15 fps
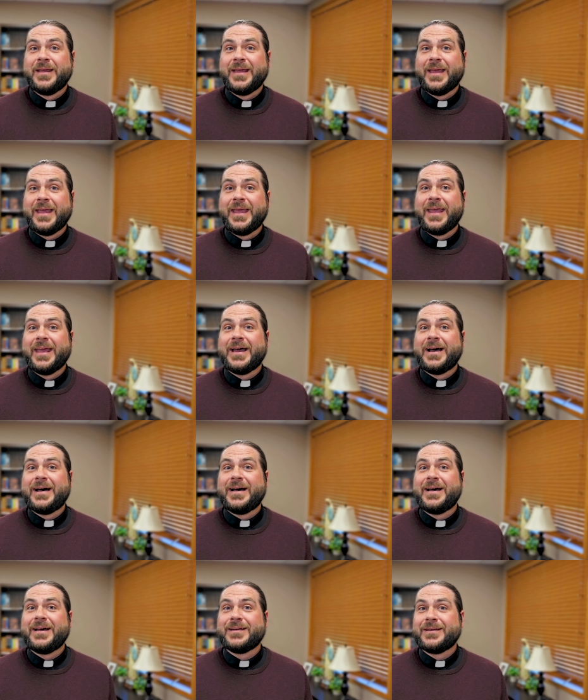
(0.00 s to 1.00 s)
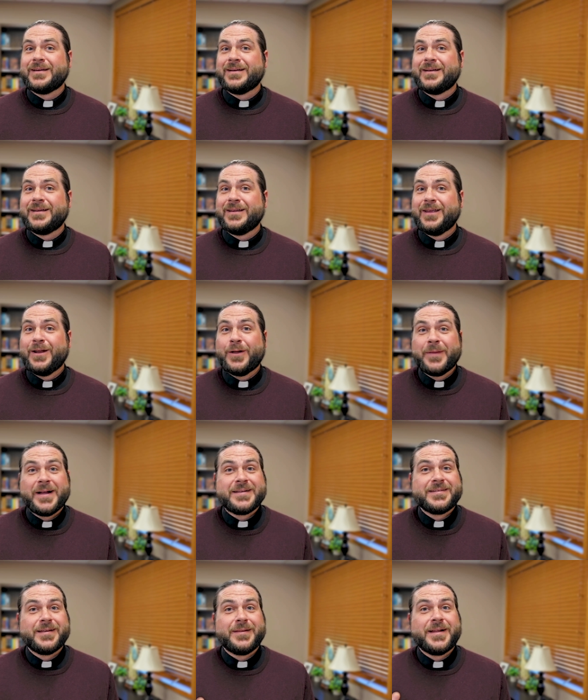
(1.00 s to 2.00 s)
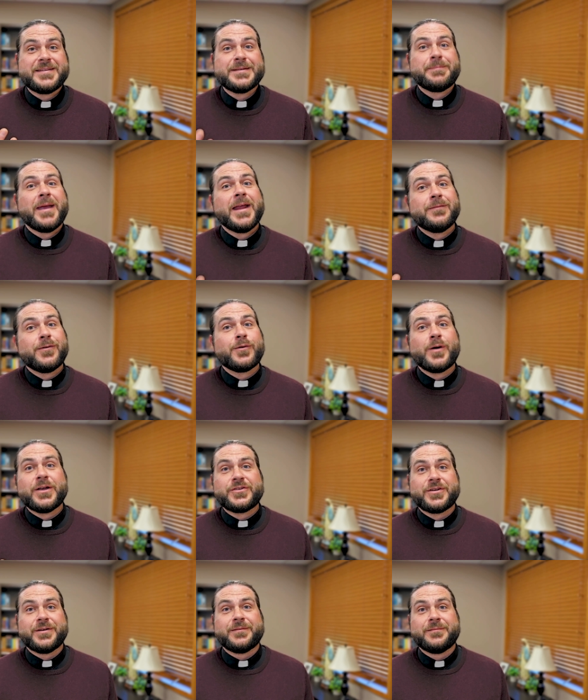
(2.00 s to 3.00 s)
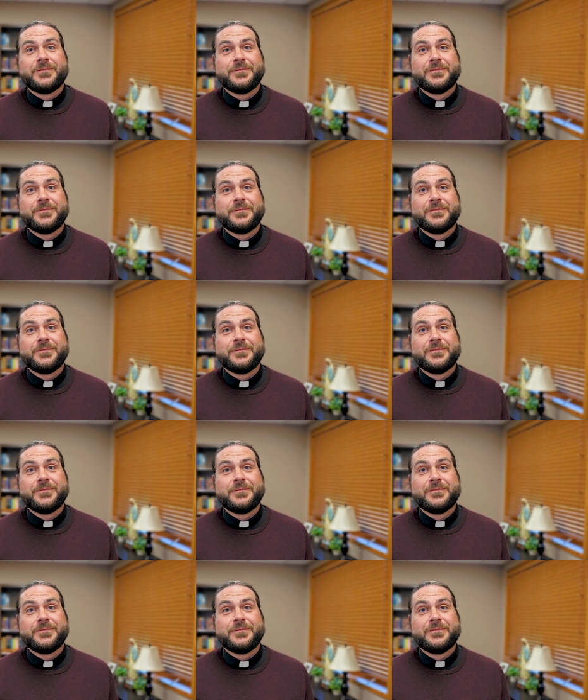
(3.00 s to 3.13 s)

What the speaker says: And that's a painful question.